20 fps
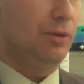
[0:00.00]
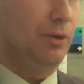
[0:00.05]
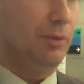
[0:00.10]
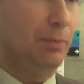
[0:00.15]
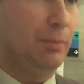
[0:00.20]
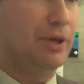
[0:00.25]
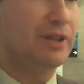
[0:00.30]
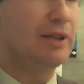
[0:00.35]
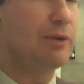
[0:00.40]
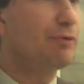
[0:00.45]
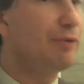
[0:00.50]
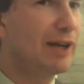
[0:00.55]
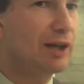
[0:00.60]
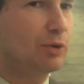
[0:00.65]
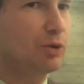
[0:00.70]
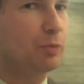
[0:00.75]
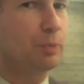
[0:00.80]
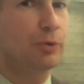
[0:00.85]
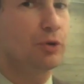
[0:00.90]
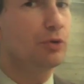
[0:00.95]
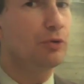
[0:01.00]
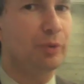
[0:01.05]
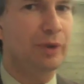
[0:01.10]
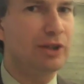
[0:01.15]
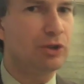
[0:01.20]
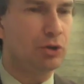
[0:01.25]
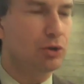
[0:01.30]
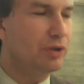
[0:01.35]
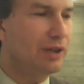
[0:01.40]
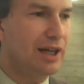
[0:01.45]
But in fact, the
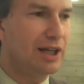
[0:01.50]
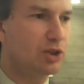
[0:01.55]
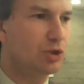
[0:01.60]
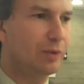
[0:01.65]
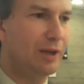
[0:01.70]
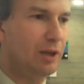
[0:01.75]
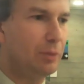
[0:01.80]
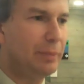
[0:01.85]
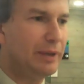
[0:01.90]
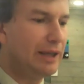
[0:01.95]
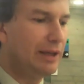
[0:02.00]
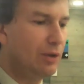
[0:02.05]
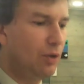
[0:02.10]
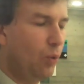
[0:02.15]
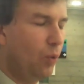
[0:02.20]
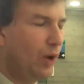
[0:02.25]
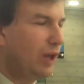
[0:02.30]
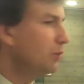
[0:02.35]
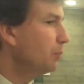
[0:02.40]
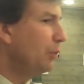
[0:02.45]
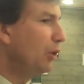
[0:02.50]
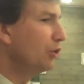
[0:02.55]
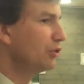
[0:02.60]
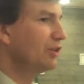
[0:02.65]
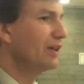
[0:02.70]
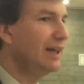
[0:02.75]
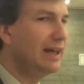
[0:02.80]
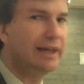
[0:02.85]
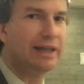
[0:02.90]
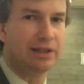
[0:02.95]
footprint could as well be 1.8
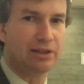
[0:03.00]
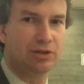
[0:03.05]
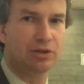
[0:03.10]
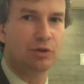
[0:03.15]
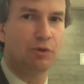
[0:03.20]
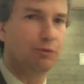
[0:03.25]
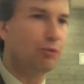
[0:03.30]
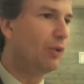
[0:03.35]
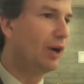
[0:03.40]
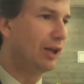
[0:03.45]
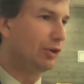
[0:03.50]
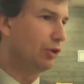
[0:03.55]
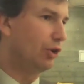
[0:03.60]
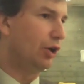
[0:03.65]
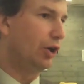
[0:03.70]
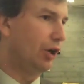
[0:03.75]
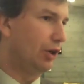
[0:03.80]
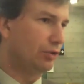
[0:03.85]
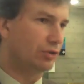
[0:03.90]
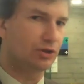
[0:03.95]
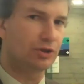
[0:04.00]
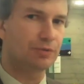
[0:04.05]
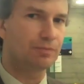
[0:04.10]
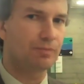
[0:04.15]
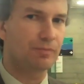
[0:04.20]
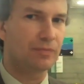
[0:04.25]
of 1 Earth.